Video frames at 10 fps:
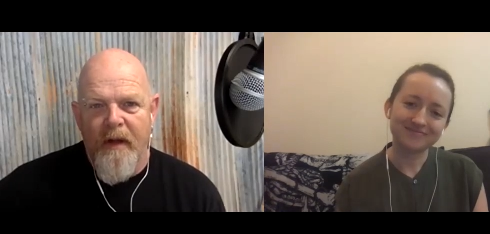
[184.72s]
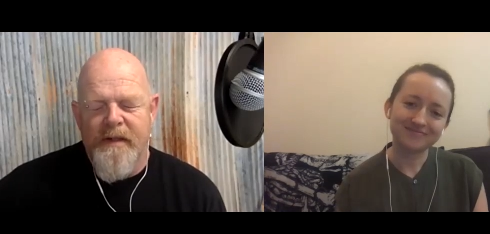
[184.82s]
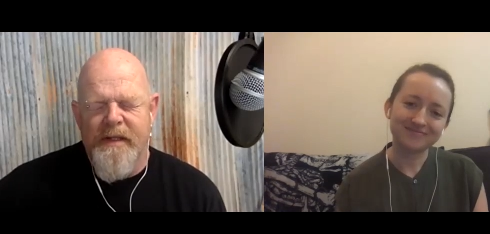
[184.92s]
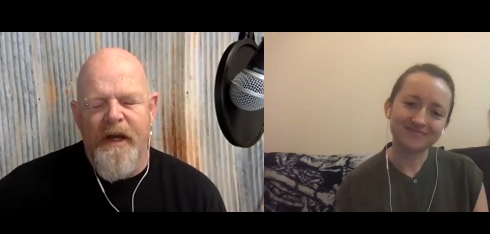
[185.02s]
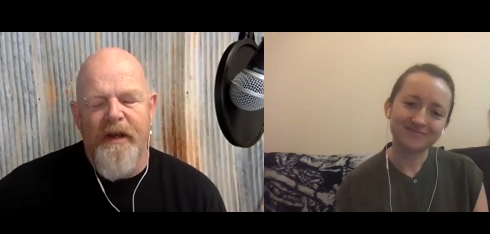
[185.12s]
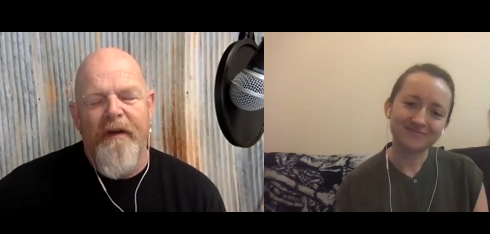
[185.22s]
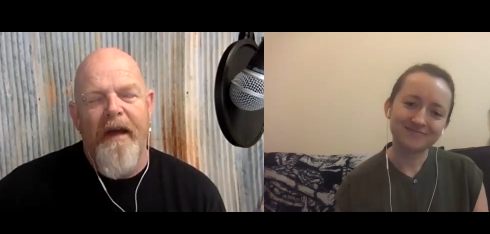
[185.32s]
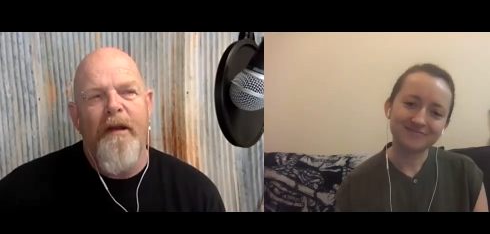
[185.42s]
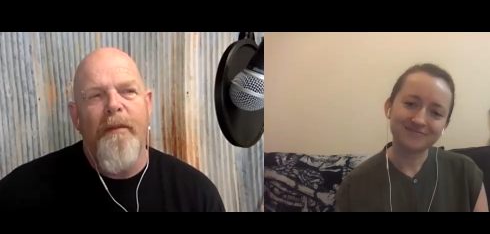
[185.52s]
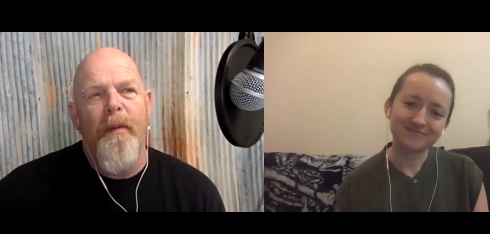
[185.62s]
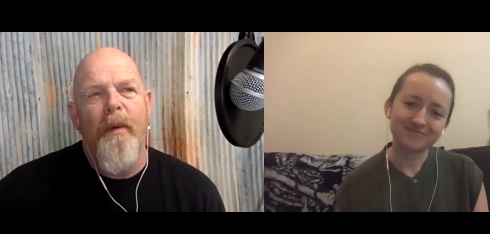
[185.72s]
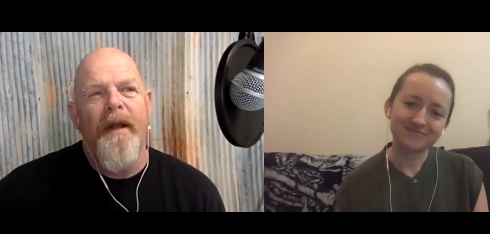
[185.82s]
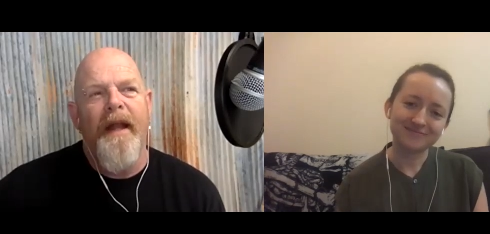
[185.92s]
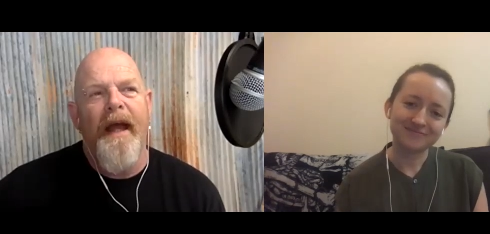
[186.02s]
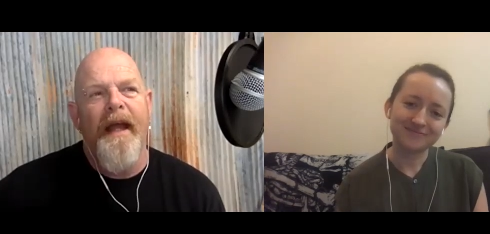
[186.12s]
Speaker 1: turned around to me
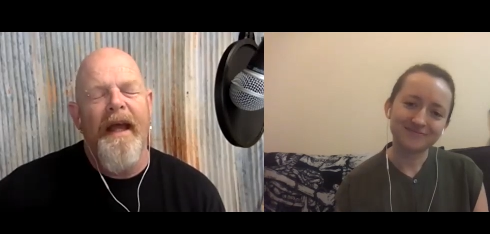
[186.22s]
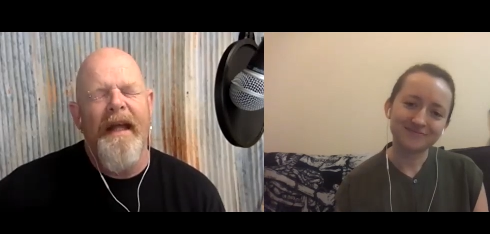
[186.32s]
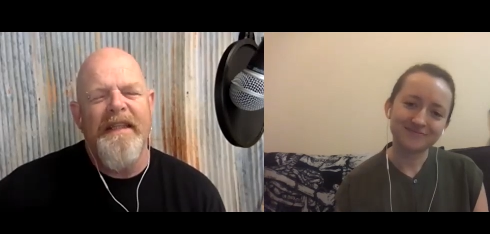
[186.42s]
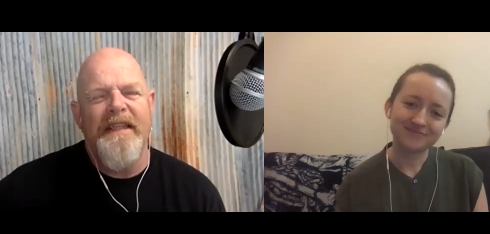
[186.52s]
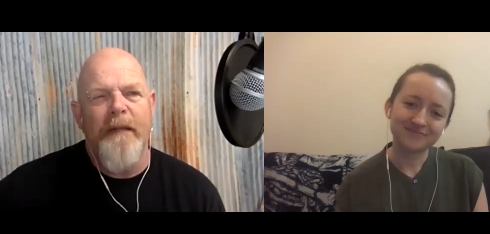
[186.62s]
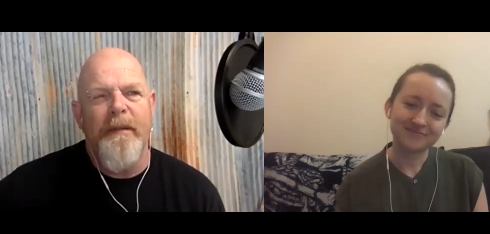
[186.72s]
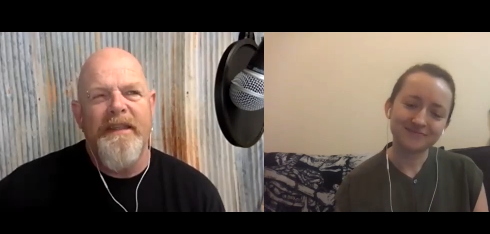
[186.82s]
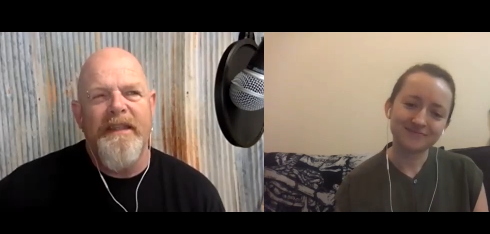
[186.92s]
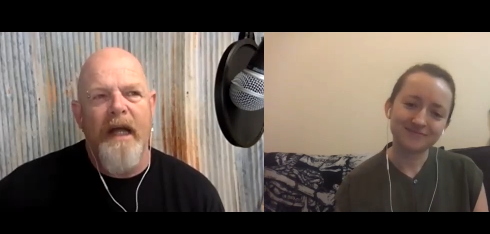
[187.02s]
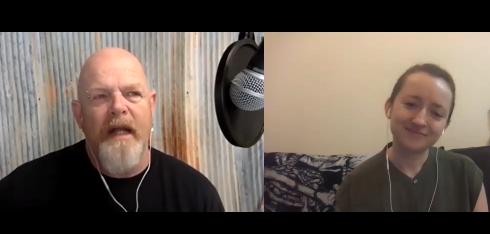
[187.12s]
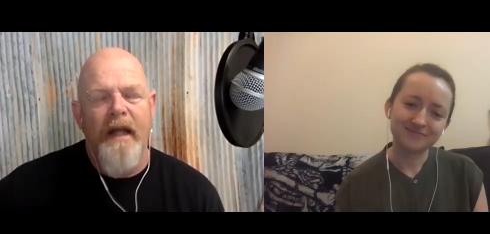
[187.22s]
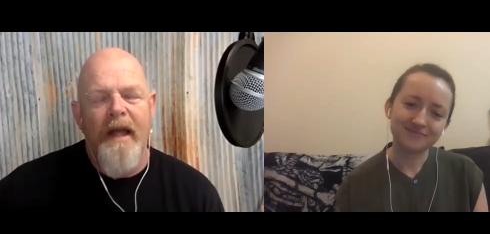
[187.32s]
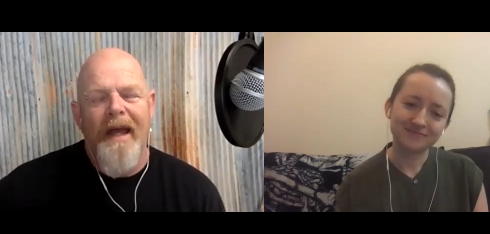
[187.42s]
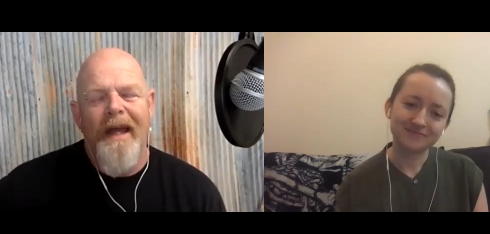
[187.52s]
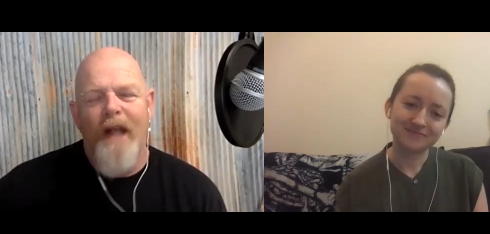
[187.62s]
one day and said to me, "Son,
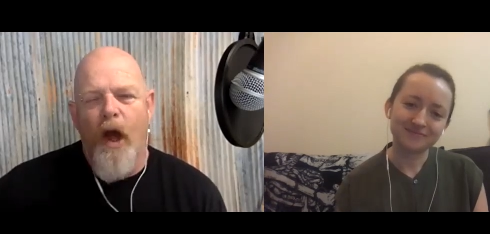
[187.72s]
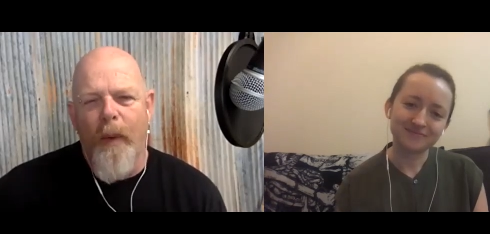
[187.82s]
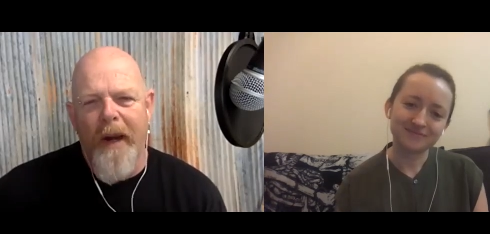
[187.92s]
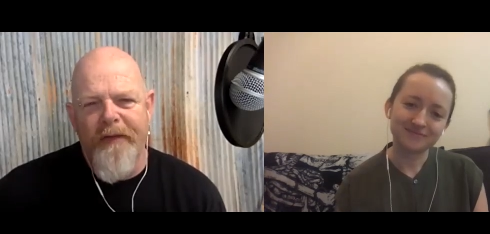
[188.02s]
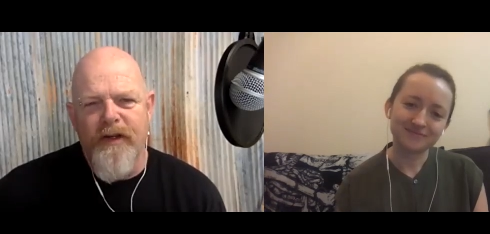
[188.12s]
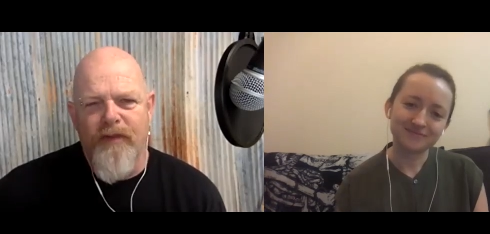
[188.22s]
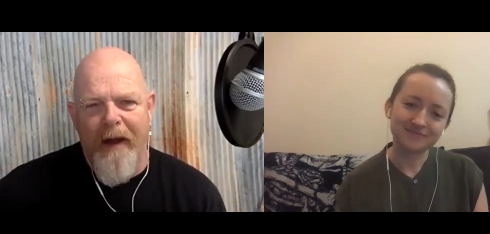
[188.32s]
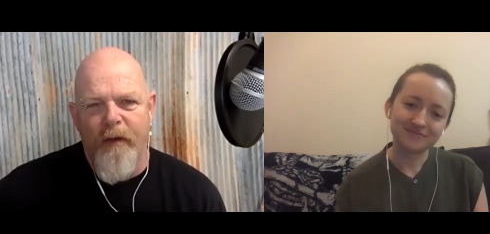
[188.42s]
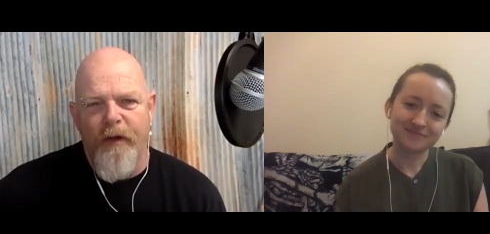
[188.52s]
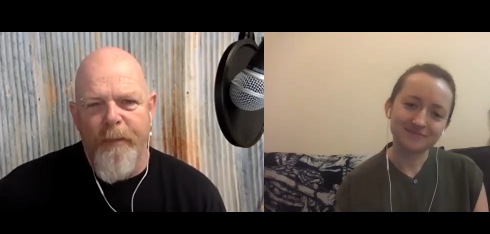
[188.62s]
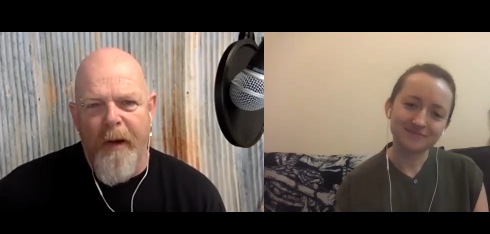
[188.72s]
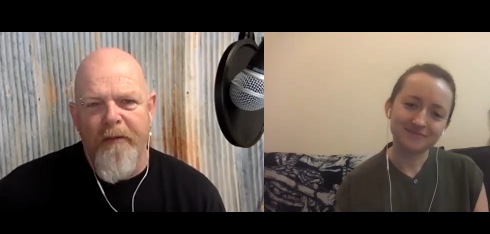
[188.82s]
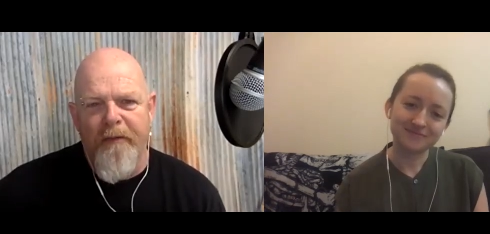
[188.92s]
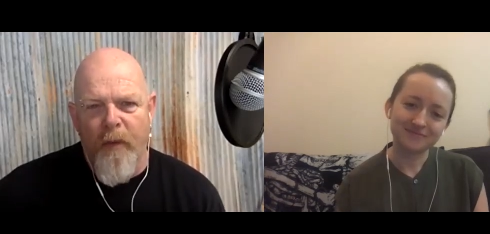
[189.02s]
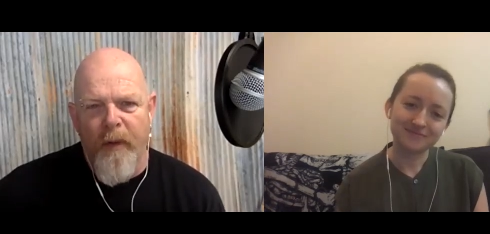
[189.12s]
no one ever drowned by
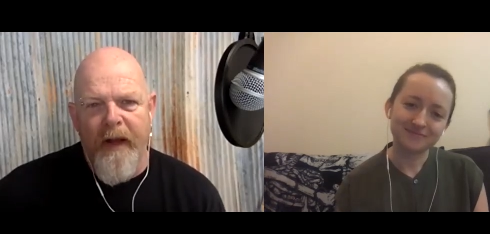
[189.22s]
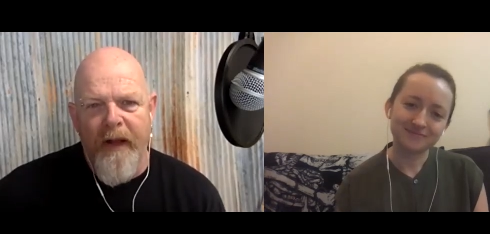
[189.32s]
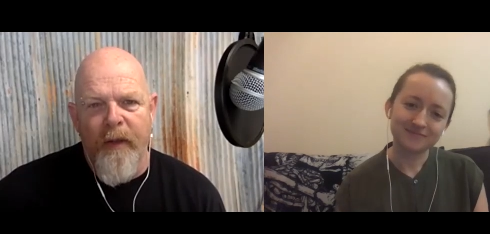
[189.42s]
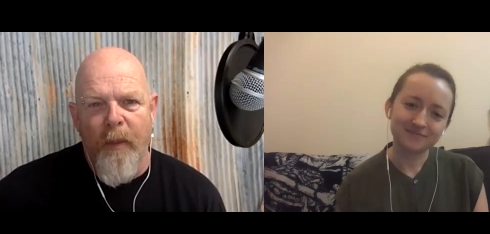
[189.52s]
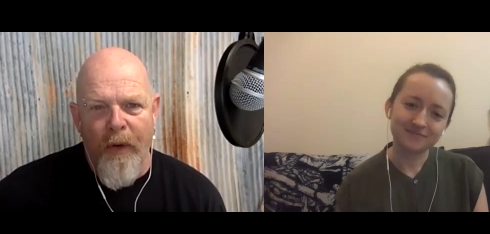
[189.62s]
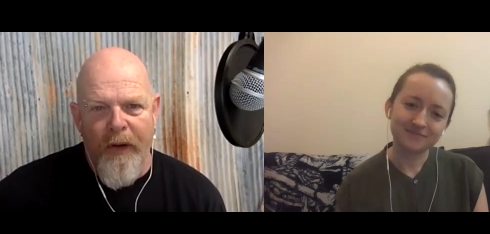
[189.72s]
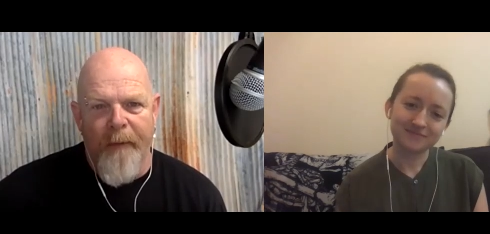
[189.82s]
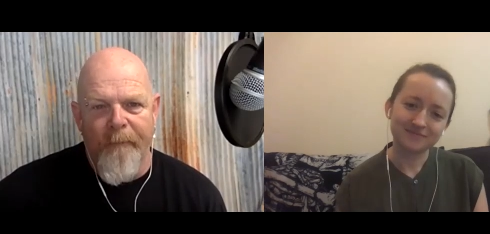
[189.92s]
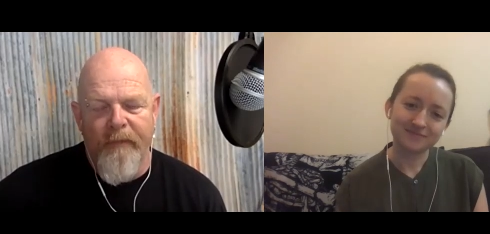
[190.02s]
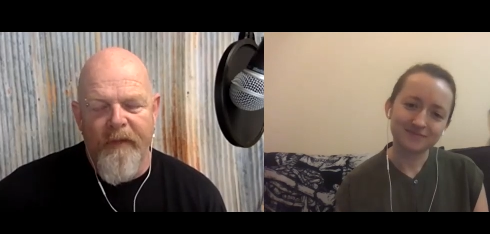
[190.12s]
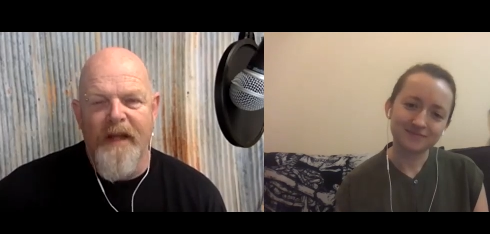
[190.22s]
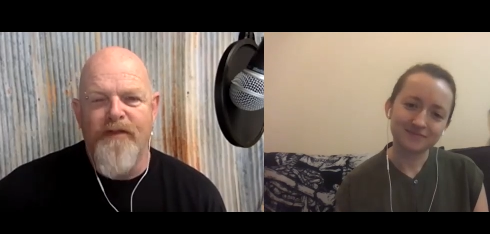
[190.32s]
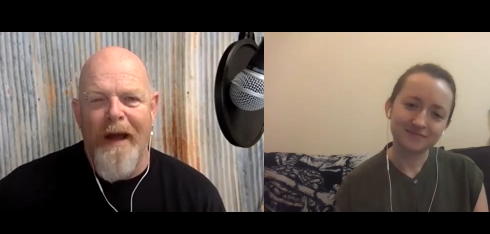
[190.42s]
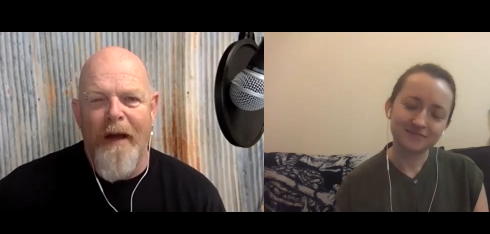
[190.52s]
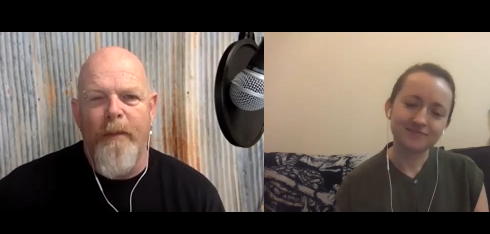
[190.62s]
falling in the water. They
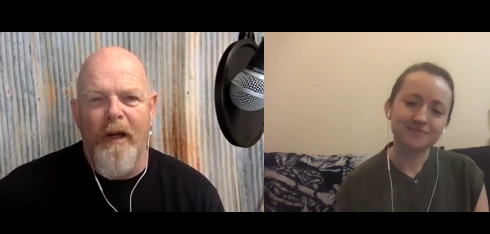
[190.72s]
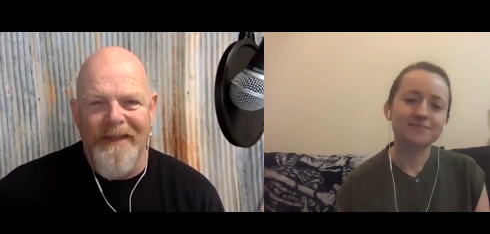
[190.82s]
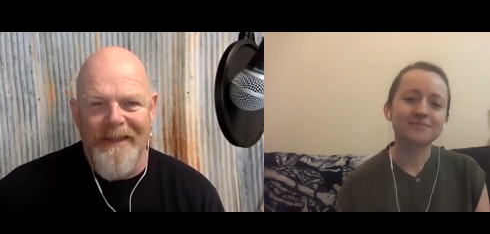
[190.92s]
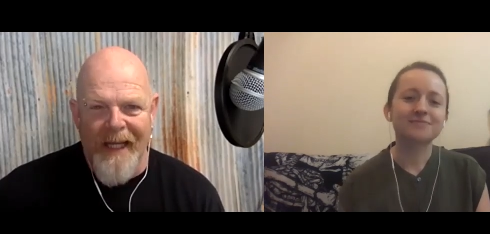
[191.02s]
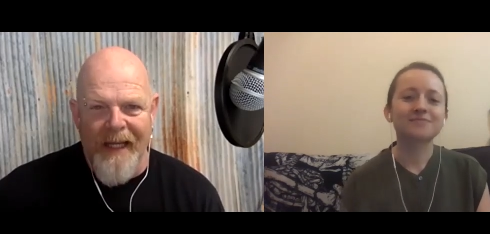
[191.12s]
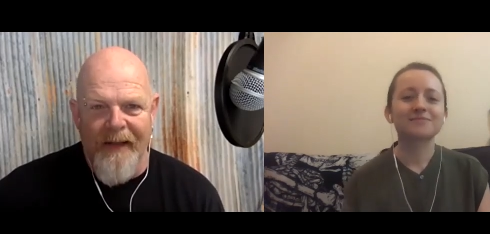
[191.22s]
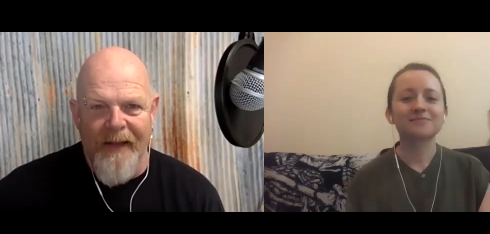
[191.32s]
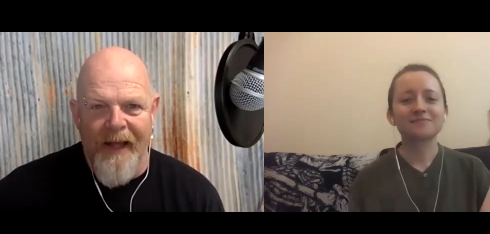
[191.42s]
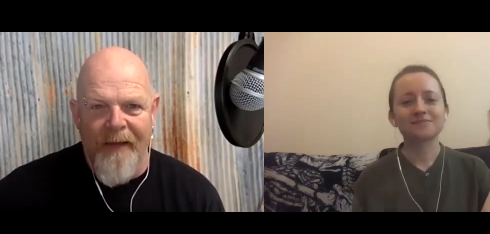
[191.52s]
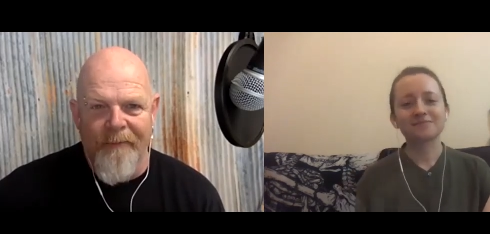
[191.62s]
drowned by staying there."